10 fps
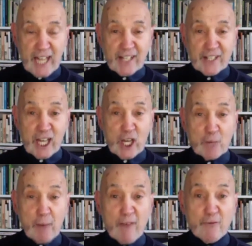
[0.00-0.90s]
and I tell you,
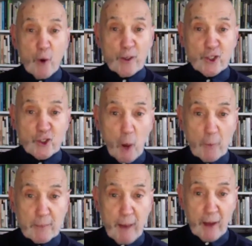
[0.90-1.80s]
my voice
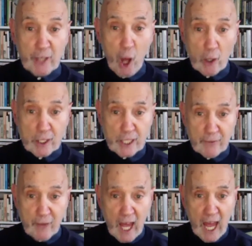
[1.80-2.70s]
dropped about an octave.